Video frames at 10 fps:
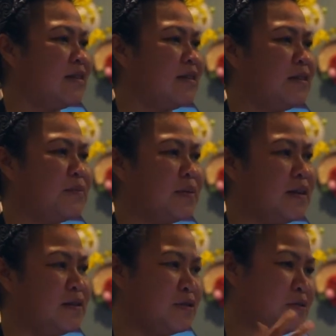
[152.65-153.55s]
I
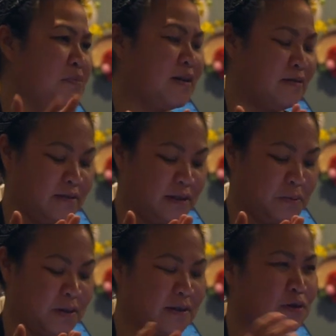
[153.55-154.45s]
use the powder just
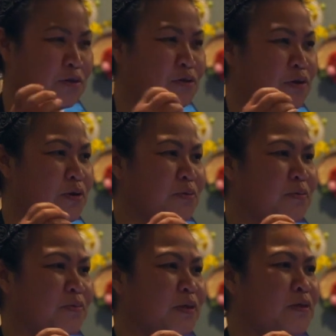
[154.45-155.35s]
because you
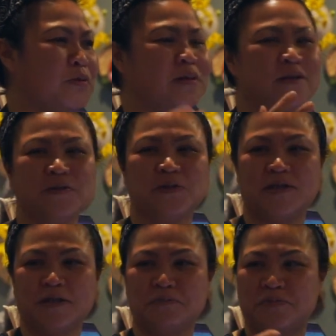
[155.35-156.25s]
don't want to use
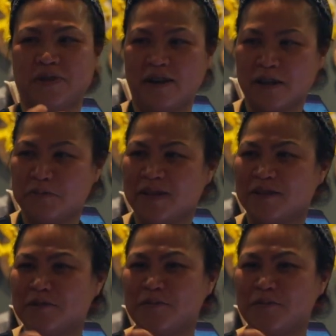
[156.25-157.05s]
chicken broth because you